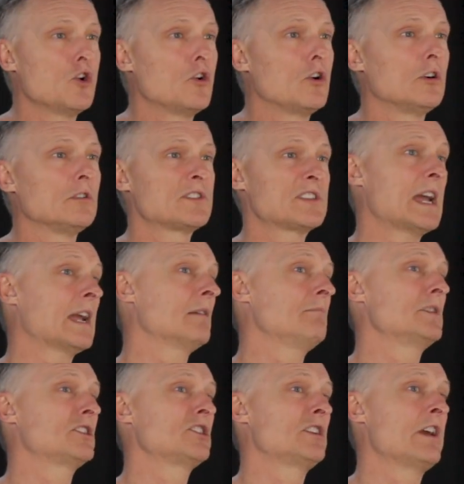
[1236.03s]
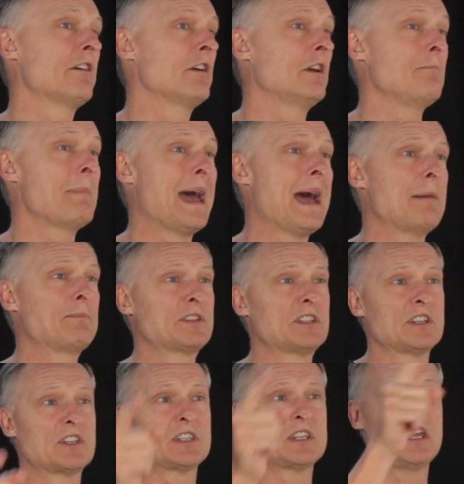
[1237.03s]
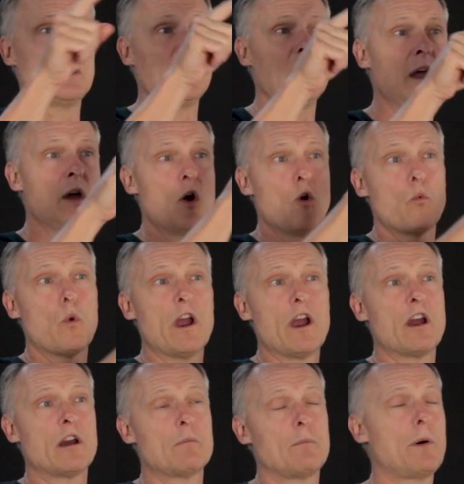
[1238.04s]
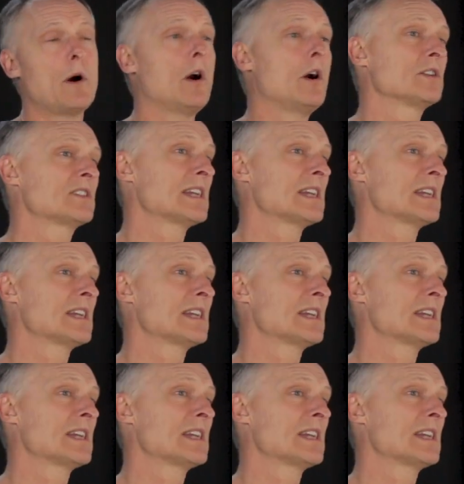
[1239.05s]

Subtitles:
Google second missionary maps to see where Paul,